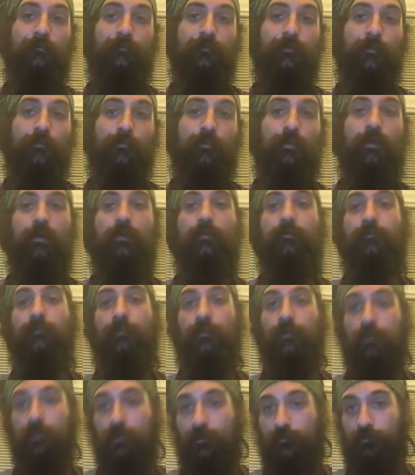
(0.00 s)
But
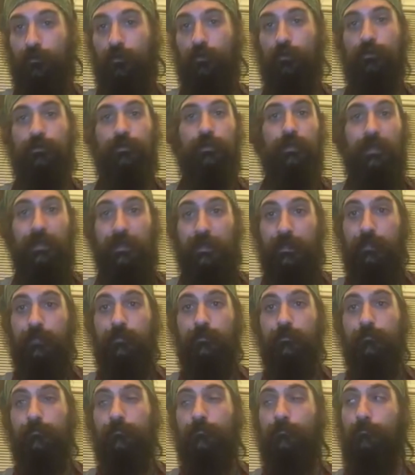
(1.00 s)
of course, eat
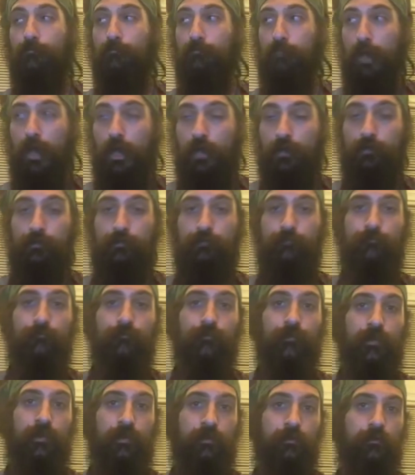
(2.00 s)
pollen.
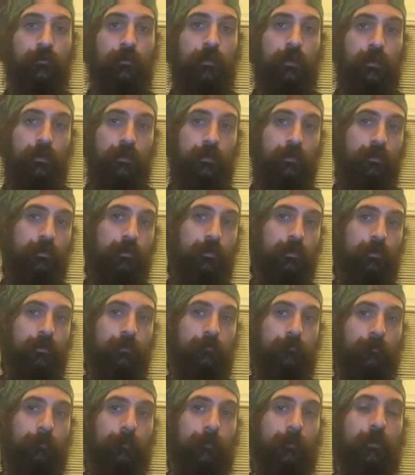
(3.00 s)

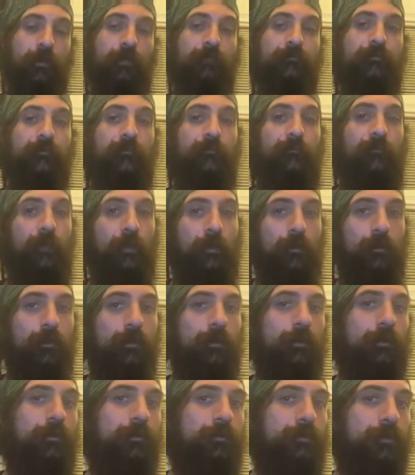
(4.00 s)
You have to
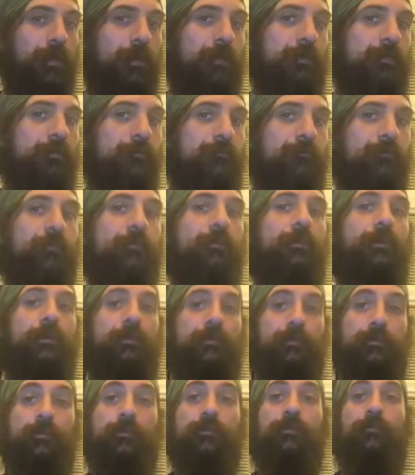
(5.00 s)
very scientifically
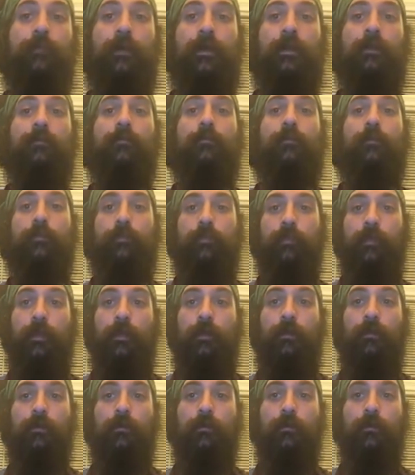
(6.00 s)
and systematically
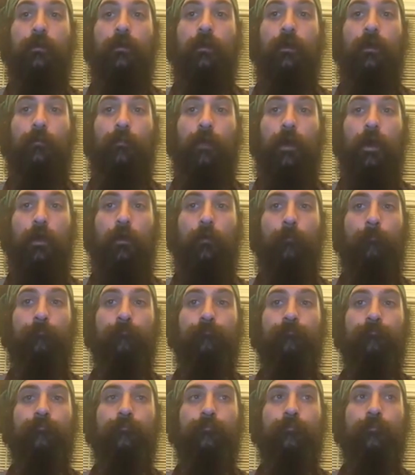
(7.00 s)
think about
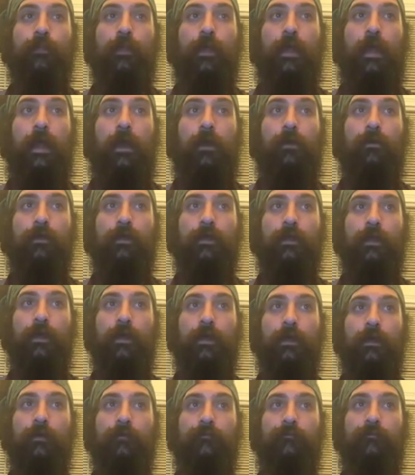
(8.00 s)
how can
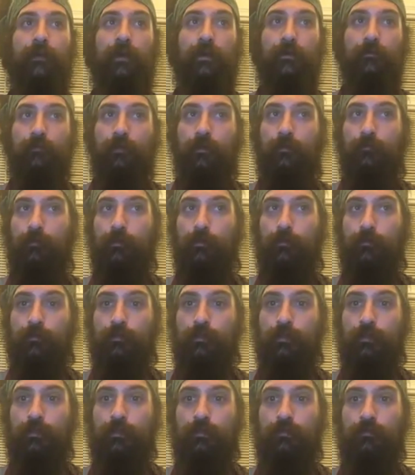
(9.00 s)
I find what I'm
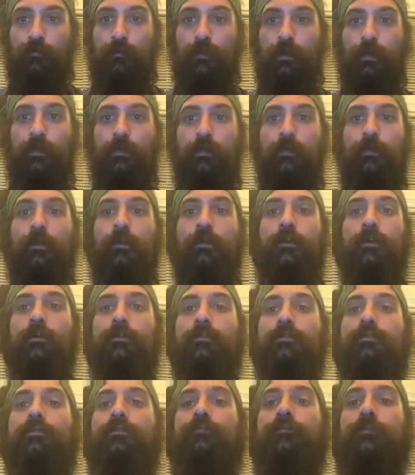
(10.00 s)
allergic to and
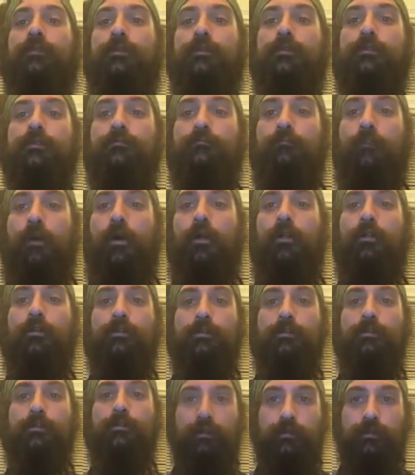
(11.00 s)
consume the
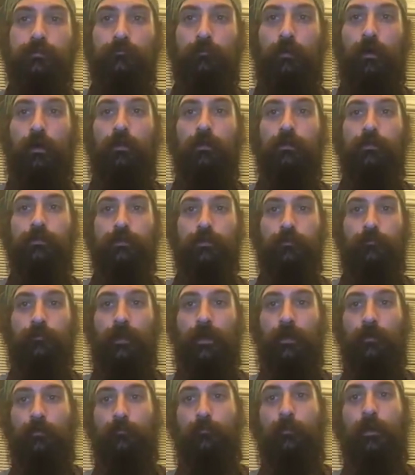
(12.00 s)
smallest
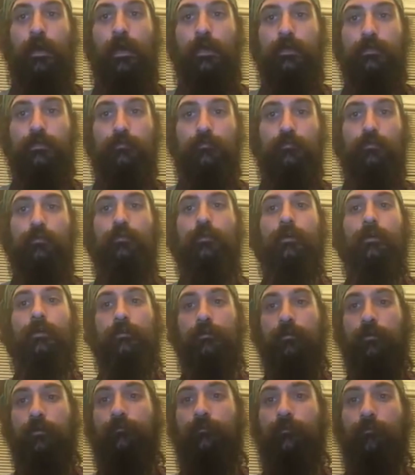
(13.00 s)
amount possible
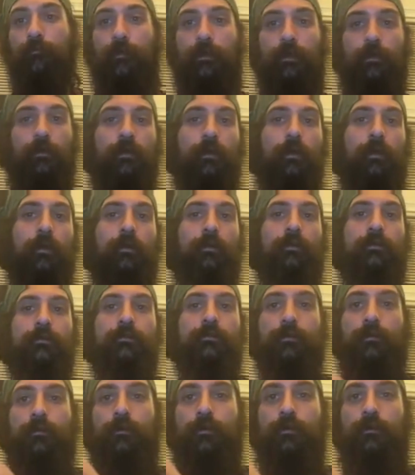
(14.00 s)
and go from there.
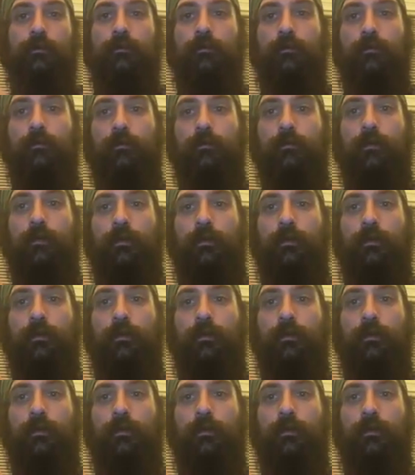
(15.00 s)
So another